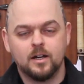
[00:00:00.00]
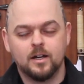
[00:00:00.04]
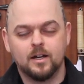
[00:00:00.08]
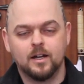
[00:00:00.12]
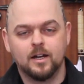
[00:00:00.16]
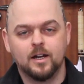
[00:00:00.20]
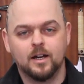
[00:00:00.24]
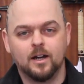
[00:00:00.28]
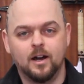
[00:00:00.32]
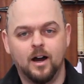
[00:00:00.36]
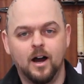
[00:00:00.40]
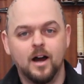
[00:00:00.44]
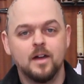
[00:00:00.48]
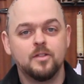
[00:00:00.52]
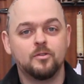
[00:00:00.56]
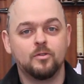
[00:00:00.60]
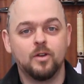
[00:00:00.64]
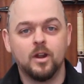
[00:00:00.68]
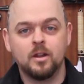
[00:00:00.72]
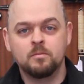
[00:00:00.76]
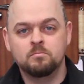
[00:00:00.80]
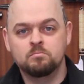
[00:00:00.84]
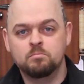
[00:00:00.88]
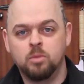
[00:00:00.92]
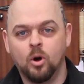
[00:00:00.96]
uh, either
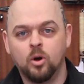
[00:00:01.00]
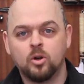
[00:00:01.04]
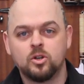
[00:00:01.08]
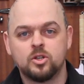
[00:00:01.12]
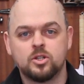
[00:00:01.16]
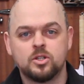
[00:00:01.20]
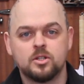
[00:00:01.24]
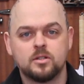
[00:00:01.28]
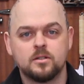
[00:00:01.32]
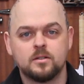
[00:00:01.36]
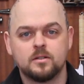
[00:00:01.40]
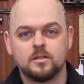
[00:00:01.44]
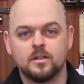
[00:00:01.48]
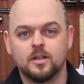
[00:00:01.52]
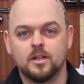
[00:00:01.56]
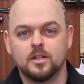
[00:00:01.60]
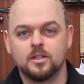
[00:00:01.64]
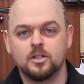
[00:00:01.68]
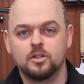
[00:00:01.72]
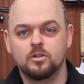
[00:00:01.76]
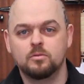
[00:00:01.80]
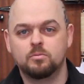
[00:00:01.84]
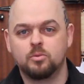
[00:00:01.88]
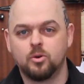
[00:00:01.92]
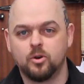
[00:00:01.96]
unbox a
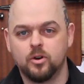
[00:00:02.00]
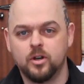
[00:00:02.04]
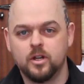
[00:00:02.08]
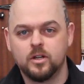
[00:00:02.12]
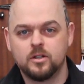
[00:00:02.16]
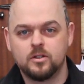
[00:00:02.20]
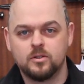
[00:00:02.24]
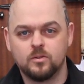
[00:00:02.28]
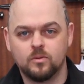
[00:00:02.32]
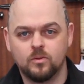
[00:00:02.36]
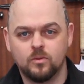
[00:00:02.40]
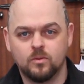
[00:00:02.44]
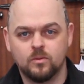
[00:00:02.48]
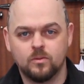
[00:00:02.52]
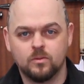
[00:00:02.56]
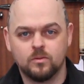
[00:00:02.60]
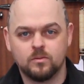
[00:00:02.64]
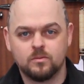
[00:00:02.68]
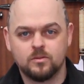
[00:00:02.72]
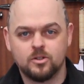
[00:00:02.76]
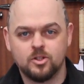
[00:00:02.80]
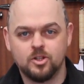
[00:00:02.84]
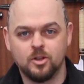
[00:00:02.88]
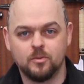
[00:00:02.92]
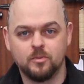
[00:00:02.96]
new product or
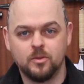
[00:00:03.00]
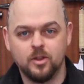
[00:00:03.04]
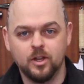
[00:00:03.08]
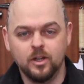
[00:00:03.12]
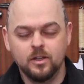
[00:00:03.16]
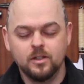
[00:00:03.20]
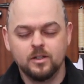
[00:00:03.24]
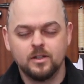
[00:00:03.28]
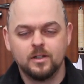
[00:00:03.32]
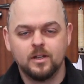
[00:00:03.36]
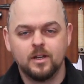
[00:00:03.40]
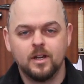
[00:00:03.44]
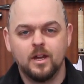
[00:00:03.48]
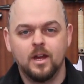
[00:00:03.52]
something,